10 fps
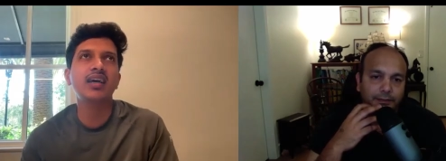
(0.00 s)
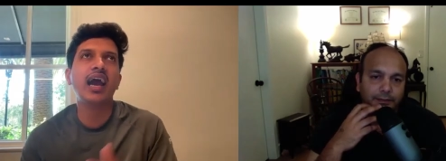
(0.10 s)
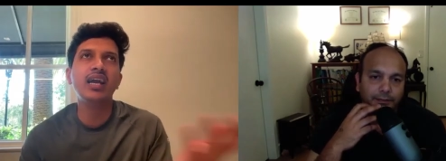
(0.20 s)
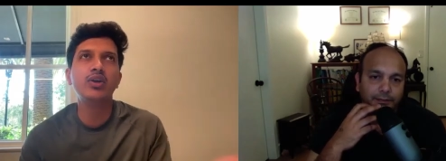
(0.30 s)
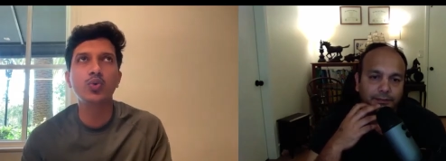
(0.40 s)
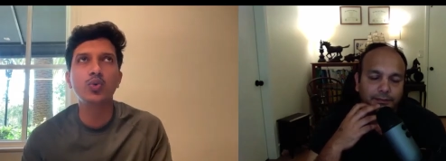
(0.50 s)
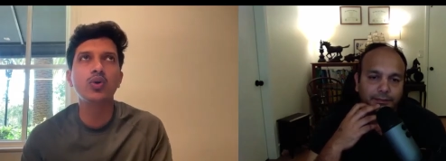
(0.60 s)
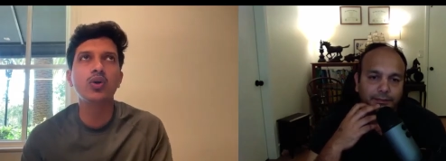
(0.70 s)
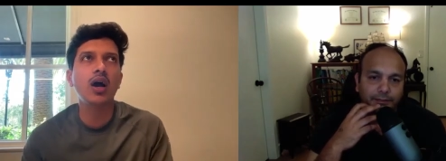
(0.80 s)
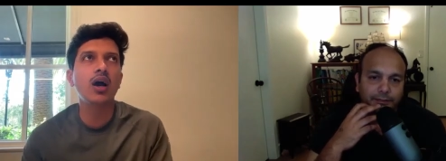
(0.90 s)
Speaker 1: I had
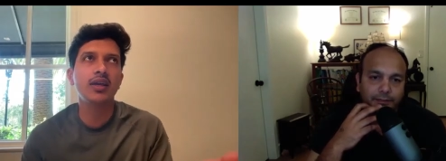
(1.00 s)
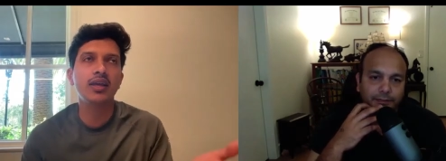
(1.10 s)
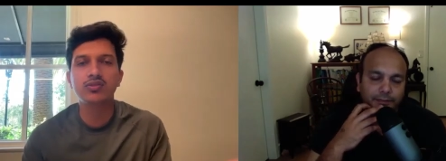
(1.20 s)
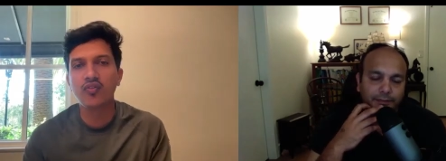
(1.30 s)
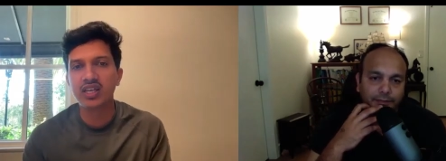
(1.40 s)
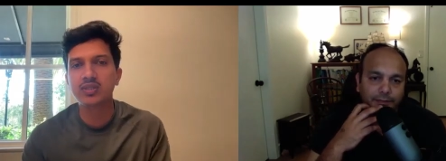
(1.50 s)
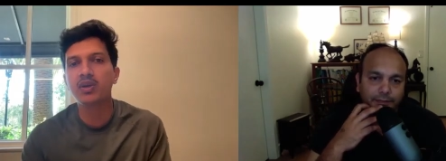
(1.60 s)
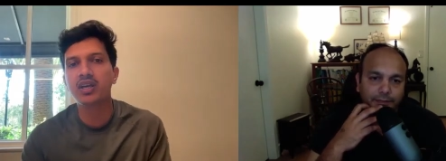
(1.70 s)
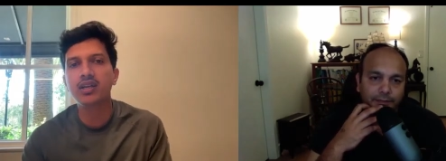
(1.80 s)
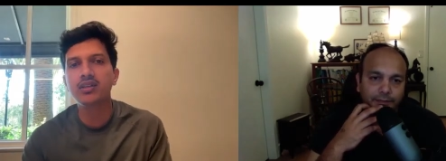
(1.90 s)
two uh, years of
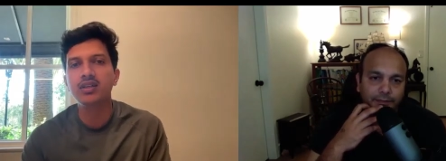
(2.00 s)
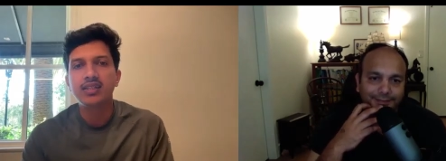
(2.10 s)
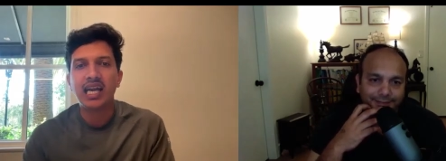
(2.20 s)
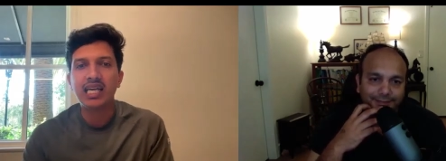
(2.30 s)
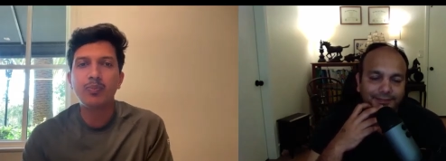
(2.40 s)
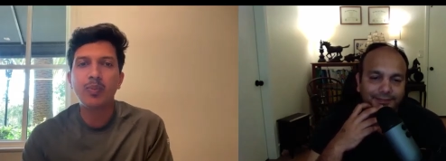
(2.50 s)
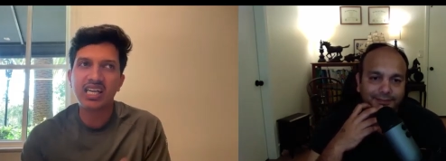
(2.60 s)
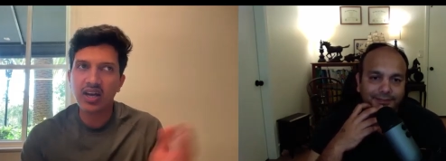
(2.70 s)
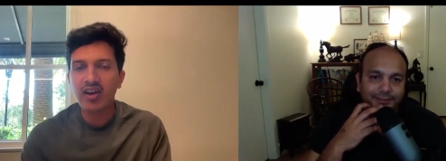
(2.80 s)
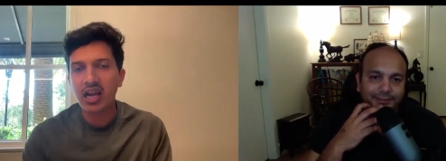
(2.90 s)
experience, that
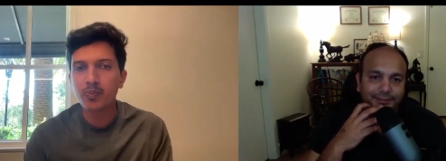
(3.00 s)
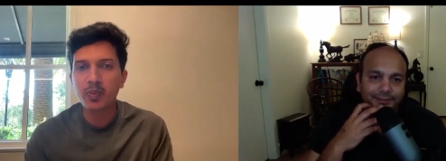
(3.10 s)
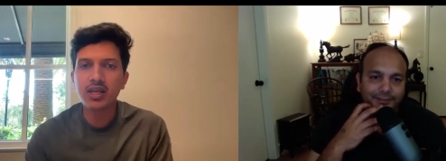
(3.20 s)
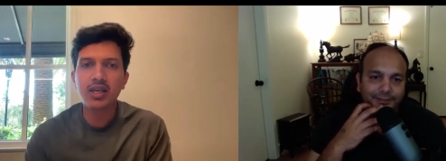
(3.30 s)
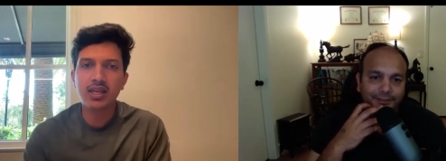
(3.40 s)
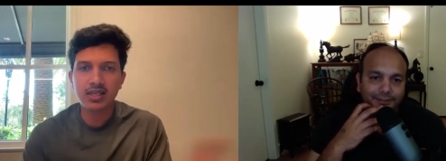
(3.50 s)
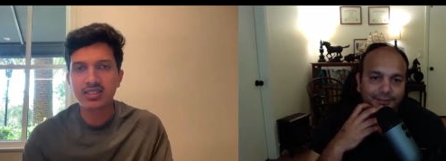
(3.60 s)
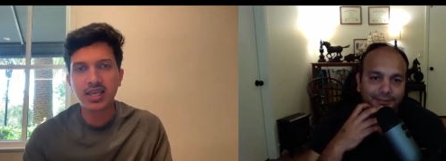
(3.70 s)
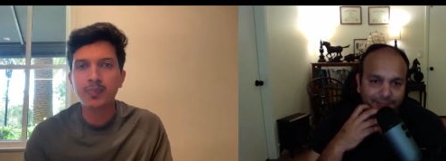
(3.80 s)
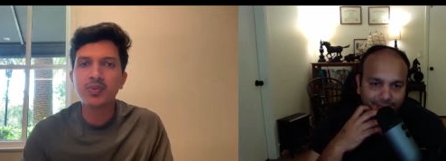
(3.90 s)
might have helped me
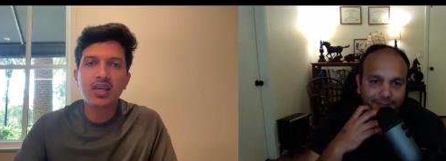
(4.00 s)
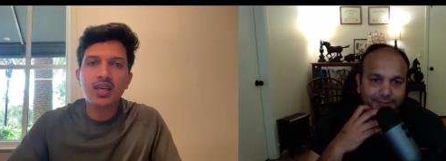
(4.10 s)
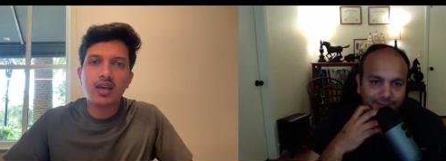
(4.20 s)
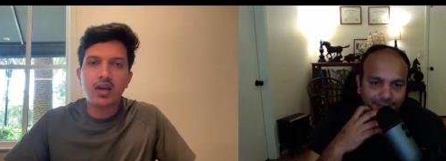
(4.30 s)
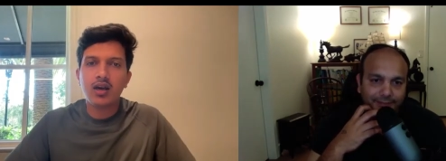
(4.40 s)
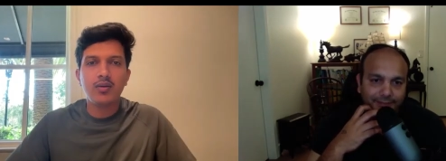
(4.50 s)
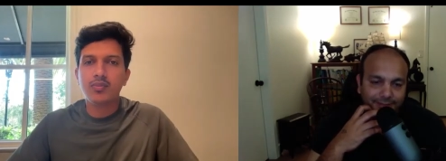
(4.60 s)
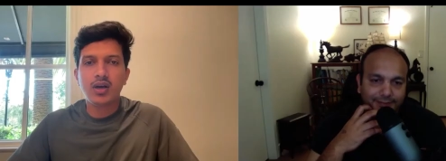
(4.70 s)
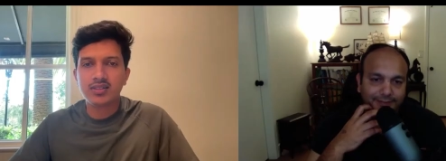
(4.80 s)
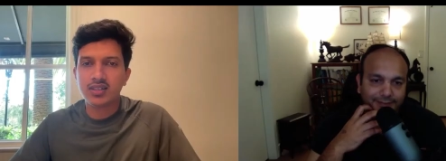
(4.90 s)
skip the uh,
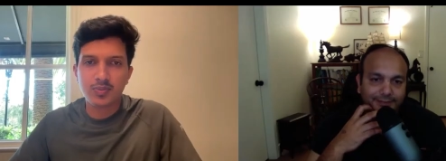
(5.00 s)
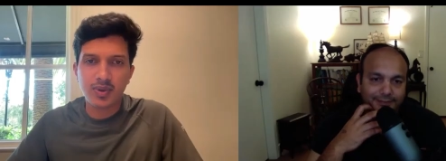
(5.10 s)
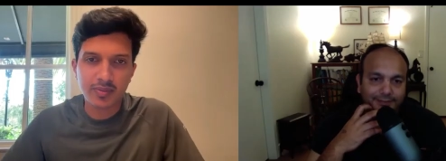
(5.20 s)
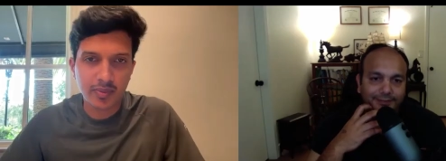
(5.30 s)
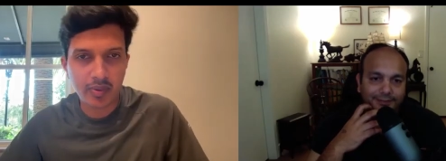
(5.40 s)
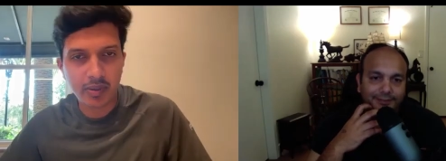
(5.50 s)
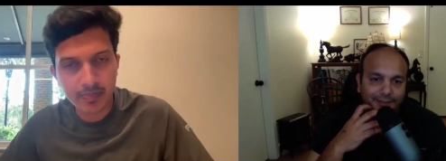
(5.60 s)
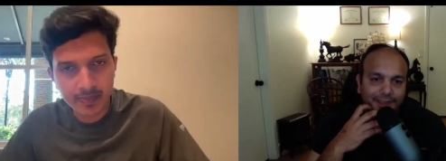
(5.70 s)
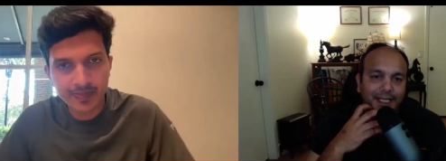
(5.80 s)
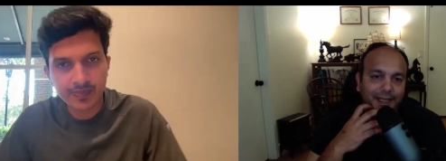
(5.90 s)
assessment, maybe.
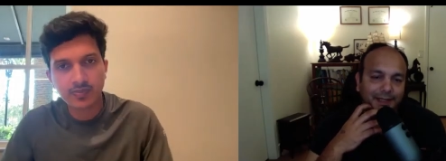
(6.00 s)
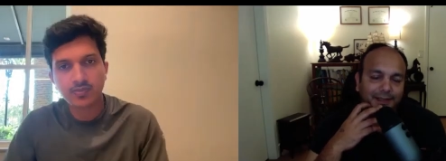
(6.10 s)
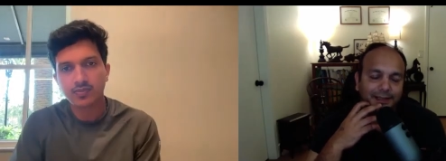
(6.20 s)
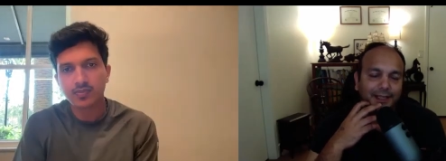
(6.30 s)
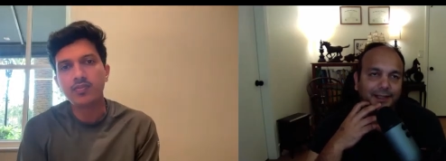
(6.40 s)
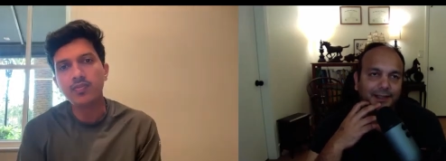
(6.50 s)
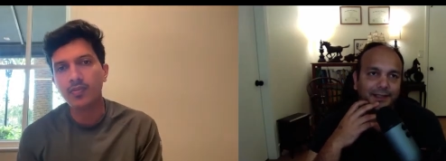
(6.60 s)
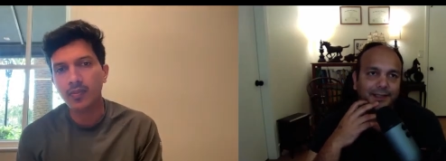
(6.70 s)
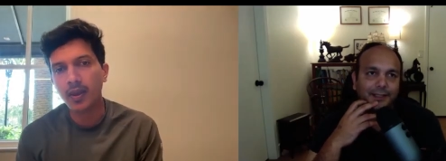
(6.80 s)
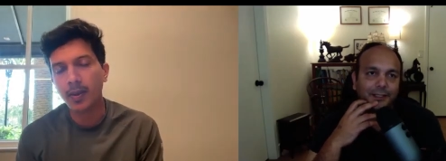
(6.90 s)
Speaker 2: Yeah, yeah,
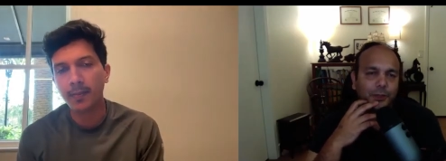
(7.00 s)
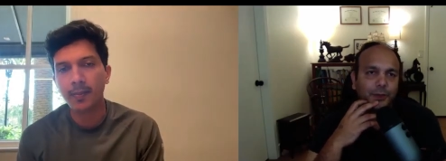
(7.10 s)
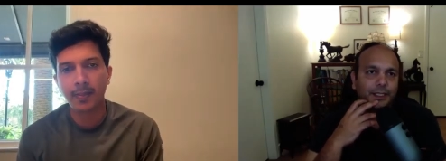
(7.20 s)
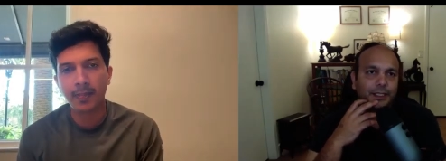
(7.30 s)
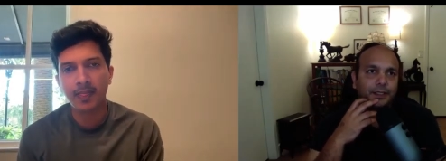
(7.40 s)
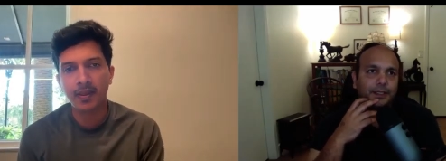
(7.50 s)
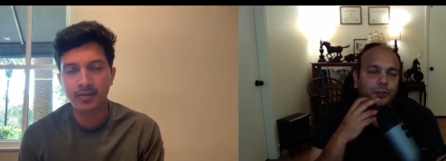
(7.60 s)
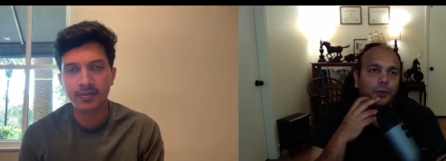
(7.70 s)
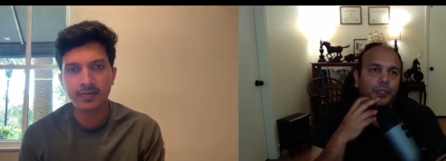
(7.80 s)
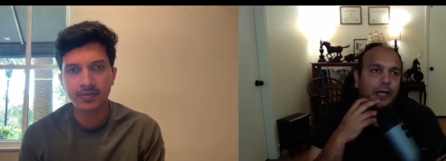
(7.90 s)
yeah, yeah. So in the
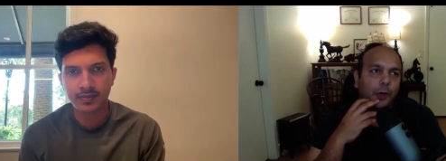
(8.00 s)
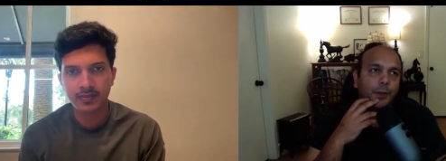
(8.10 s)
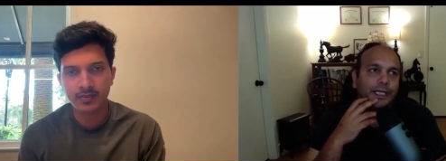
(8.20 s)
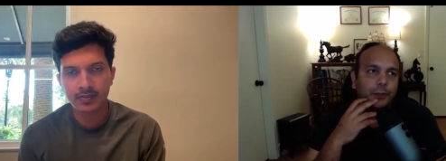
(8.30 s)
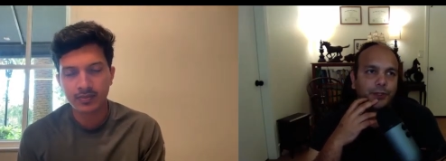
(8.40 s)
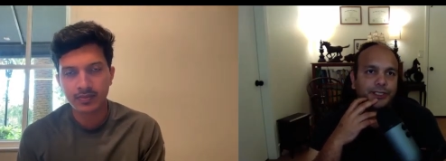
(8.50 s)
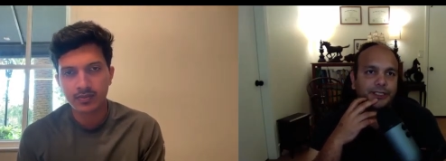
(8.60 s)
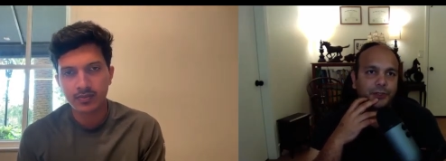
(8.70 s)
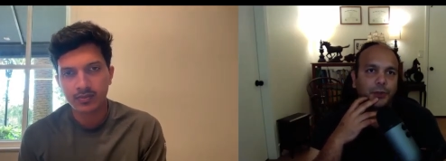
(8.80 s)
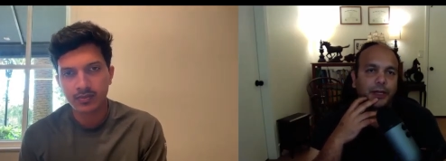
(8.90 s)
so how many
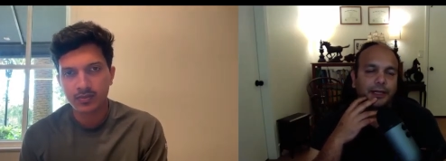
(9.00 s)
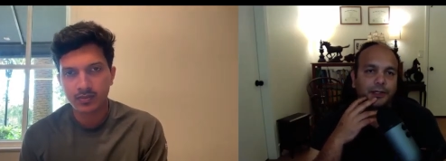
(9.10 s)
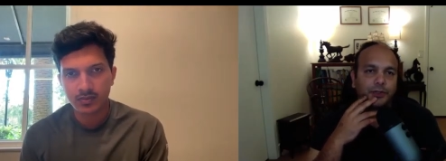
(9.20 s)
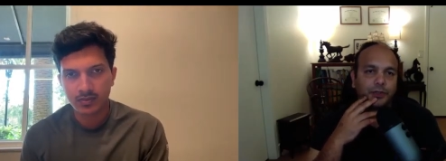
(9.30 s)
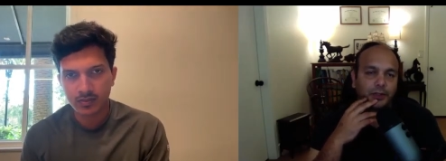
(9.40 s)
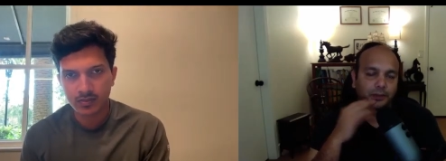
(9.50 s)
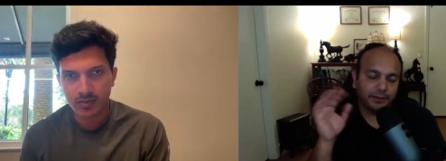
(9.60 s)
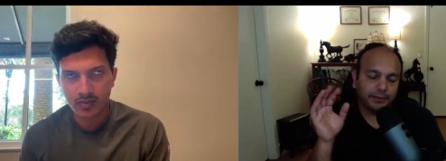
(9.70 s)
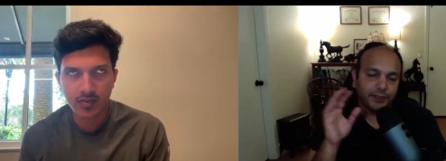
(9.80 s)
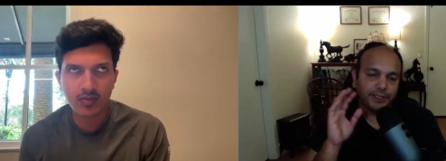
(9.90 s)
questions you had to solve?
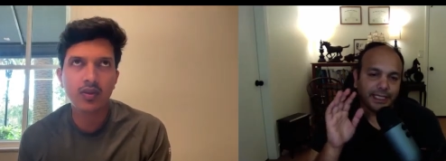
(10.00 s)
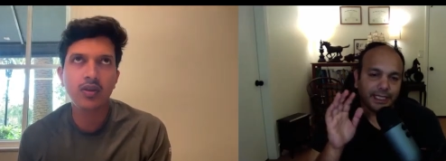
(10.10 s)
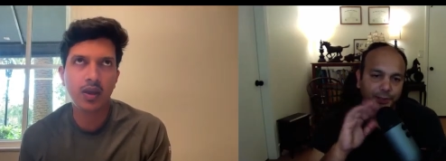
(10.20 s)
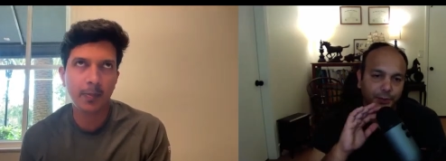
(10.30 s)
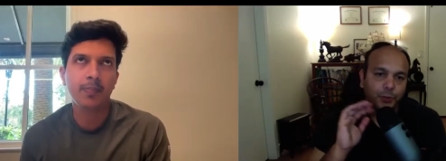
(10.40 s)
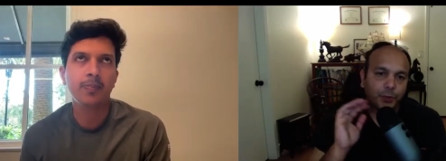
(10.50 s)
Was it like yeah. two